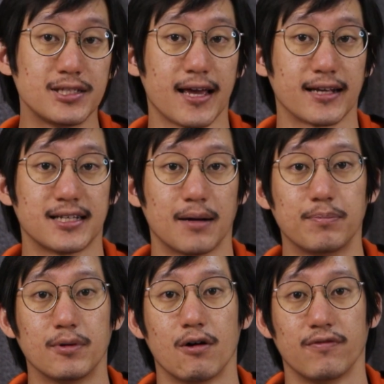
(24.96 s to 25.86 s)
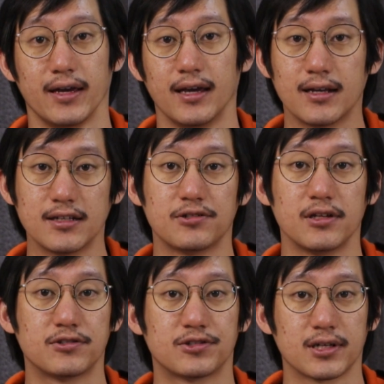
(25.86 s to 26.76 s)
use the example of an English
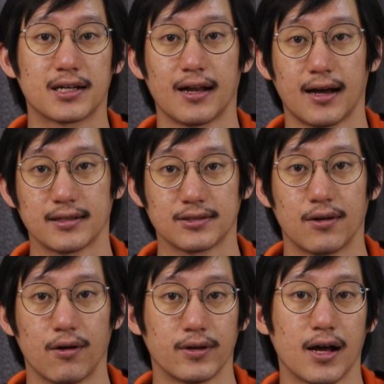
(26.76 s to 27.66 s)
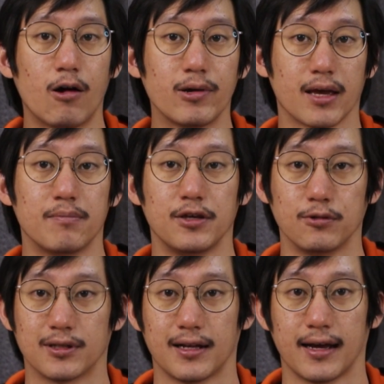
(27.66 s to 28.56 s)
literature class on how it can be
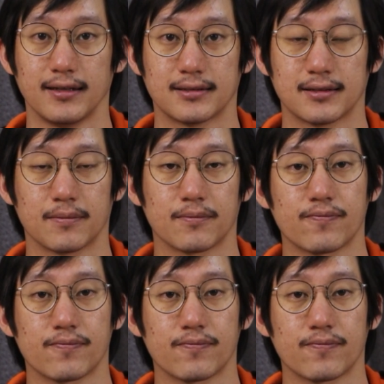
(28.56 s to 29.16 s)
utilized.